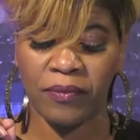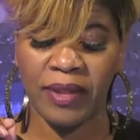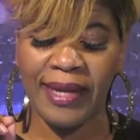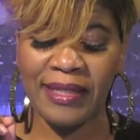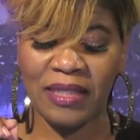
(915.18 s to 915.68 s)

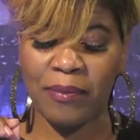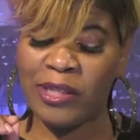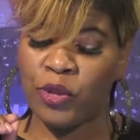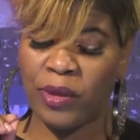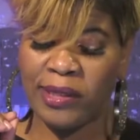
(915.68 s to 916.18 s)
He sent me
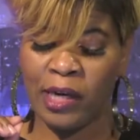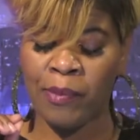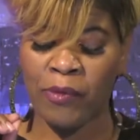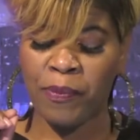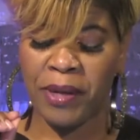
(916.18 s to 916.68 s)
to a nearby
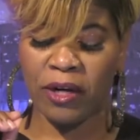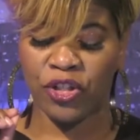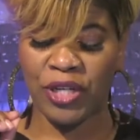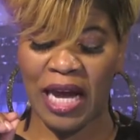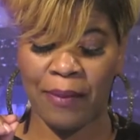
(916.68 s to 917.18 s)
repair
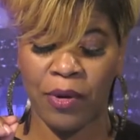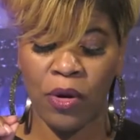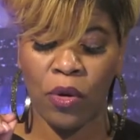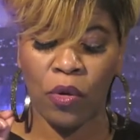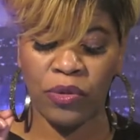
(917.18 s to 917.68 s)
shop
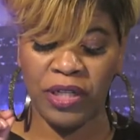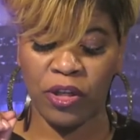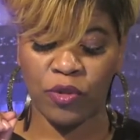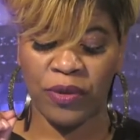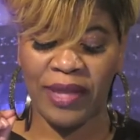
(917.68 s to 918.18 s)
who
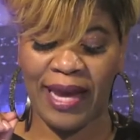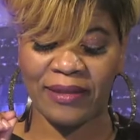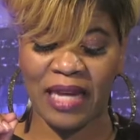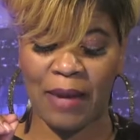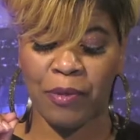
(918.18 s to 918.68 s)
deals with that
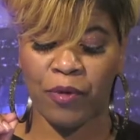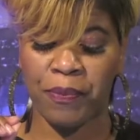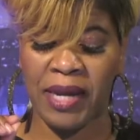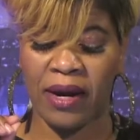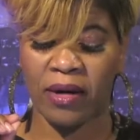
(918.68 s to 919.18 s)
type of
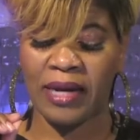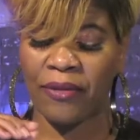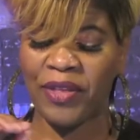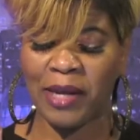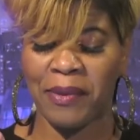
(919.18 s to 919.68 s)
repair. Now
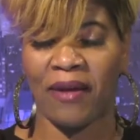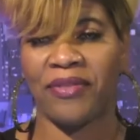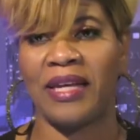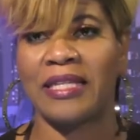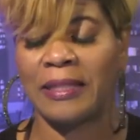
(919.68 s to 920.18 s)
think about
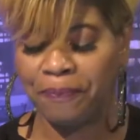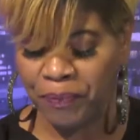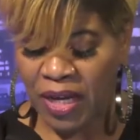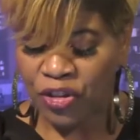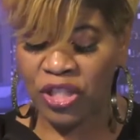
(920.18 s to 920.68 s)
this.
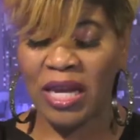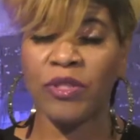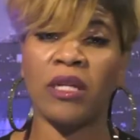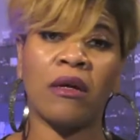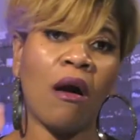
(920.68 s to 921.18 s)
She said, I was
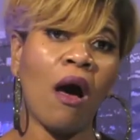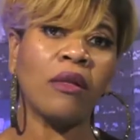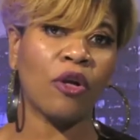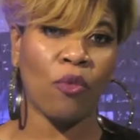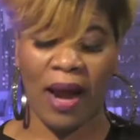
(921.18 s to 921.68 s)
going to call a
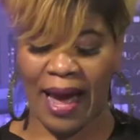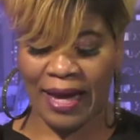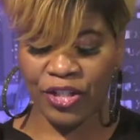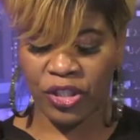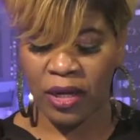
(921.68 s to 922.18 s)

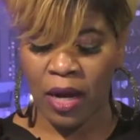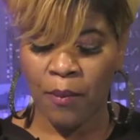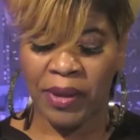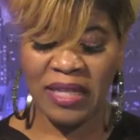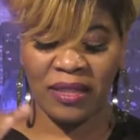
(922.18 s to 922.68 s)
garage,
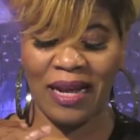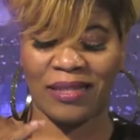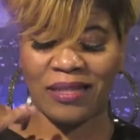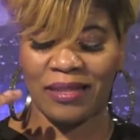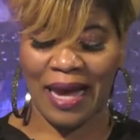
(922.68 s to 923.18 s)
but instead I
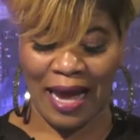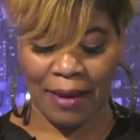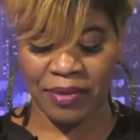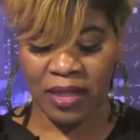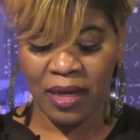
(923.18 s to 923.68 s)

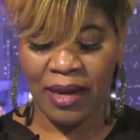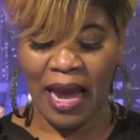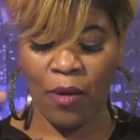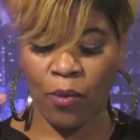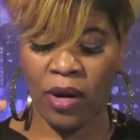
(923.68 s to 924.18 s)
stopped
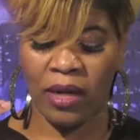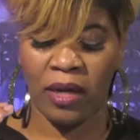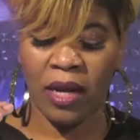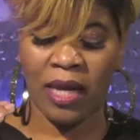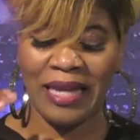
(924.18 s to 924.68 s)
at one
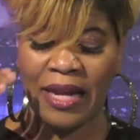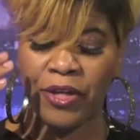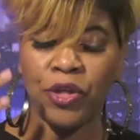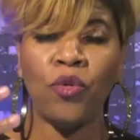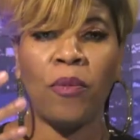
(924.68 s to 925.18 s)
because I
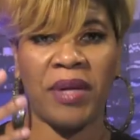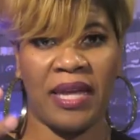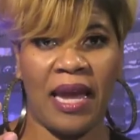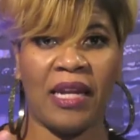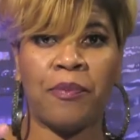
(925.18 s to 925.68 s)
knew a
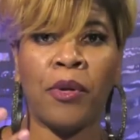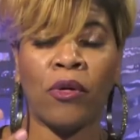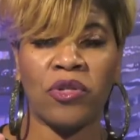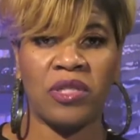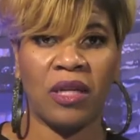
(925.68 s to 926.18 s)
mechanic
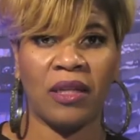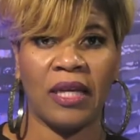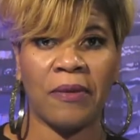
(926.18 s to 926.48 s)
personally.